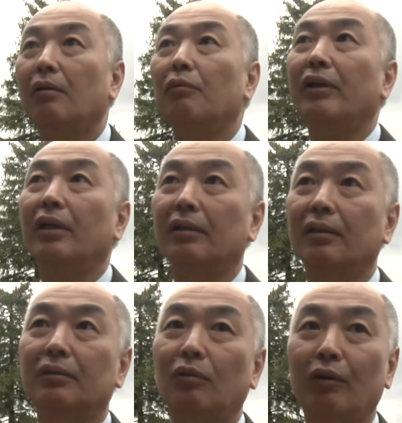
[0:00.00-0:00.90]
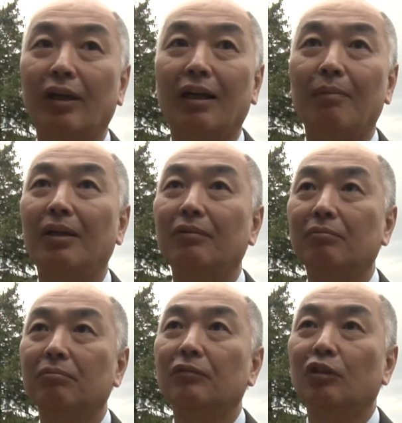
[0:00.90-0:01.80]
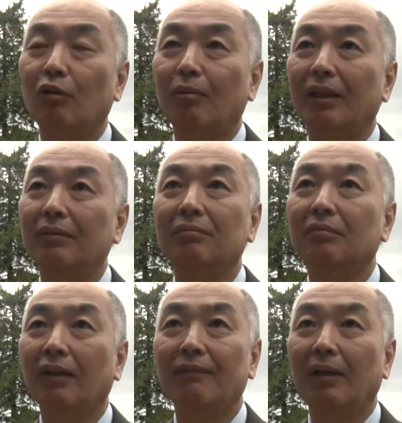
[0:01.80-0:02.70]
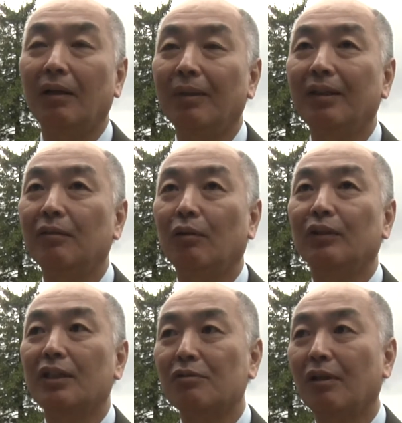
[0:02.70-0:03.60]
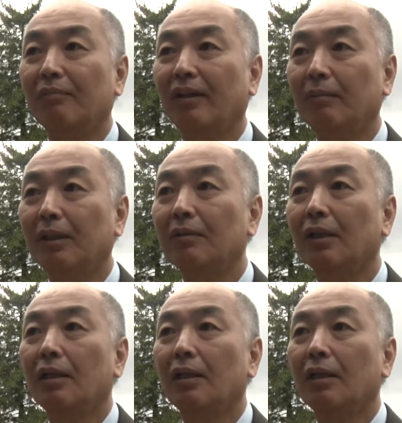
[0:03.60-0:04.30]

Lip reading: we are talking about global environment or national environment,